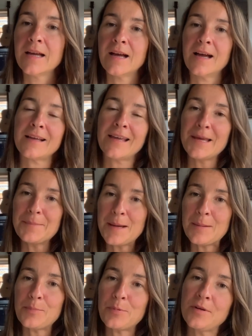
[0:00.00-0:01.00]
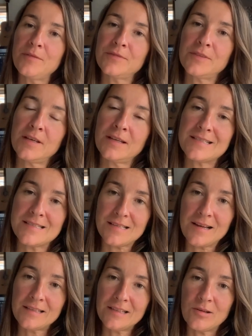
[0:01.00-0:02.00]
I came up with the
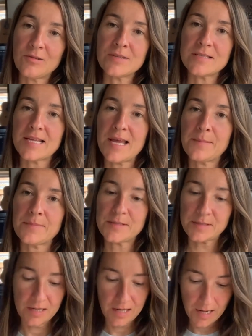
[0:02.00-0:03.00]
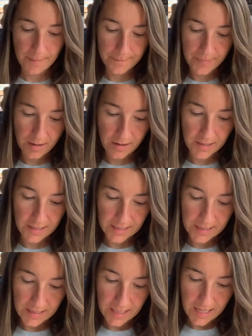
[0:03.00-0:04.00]
design concept
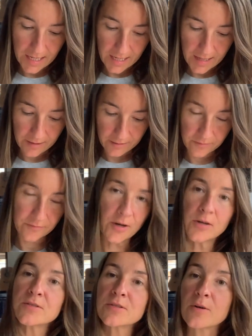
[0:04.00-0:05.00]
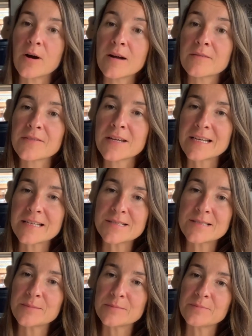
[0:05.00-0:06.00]
by photographing
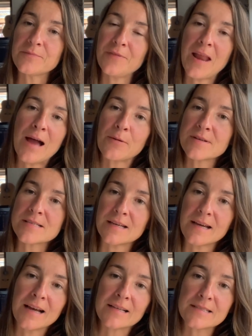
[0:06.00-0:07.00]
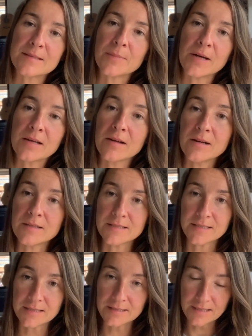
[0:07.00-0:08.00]
some flowers I had in my
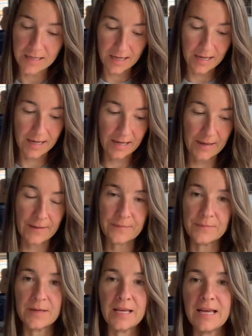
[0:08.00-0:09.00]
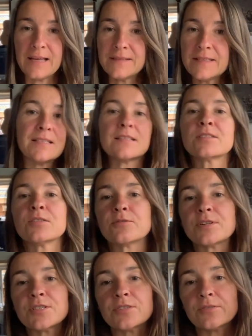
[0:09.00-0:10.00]
garden um, and this is the
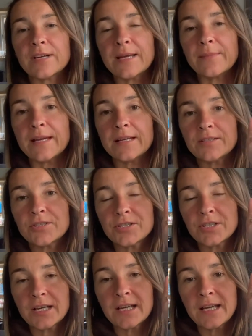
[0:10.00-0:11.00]
original image.